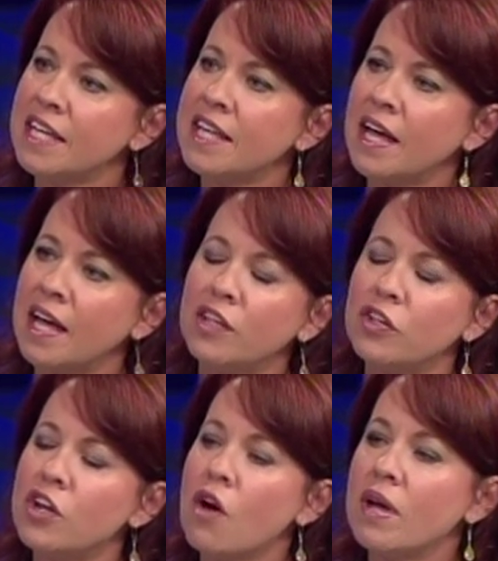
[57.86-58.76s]
yeah, you
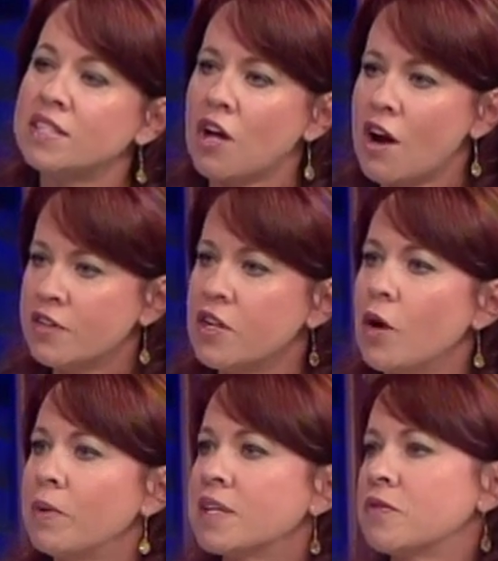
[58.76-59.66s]
know, it's hard to know
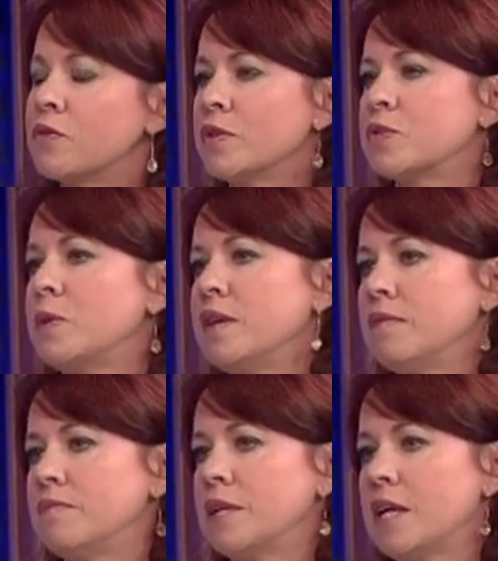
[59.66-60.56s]
because, of course, we,
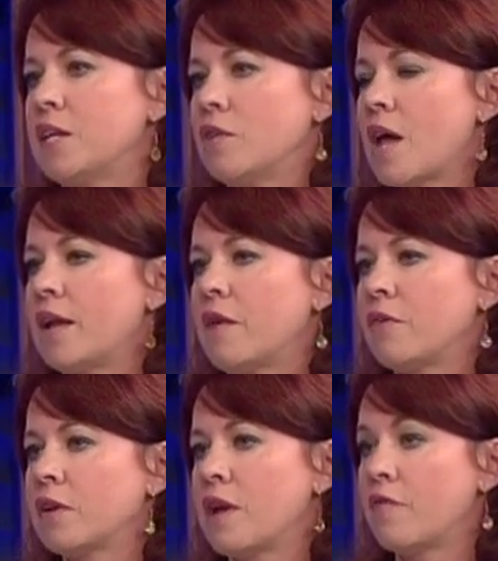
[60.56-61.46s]
you know, not
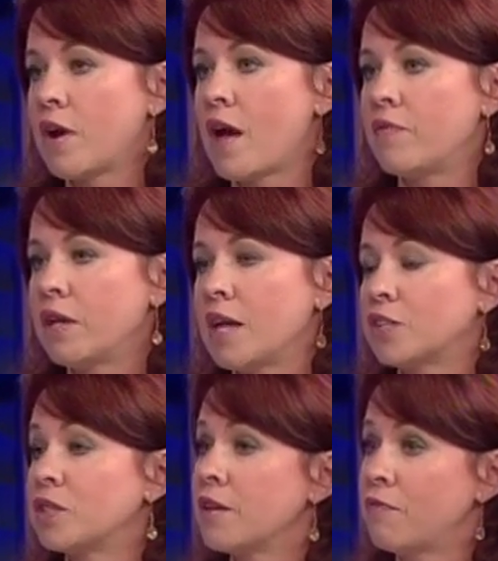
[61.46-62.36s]
having ever having
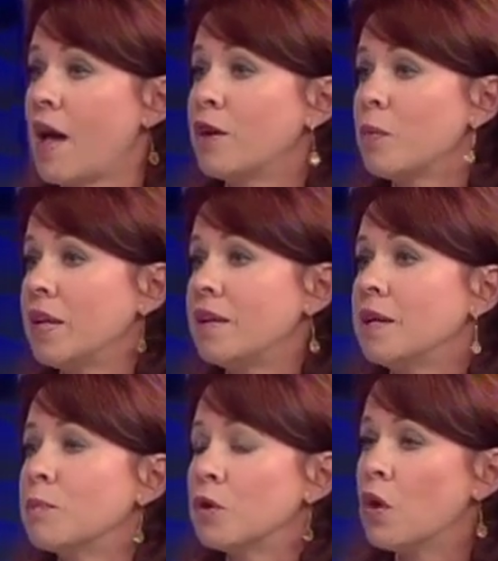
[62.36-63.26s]
actually evaluated
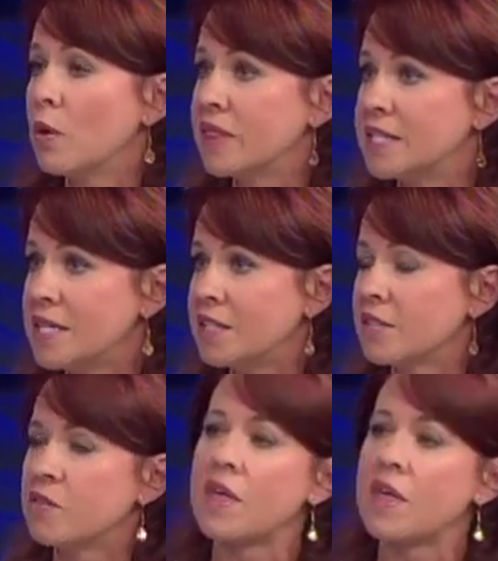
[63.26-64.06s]
him right. or knowing the details of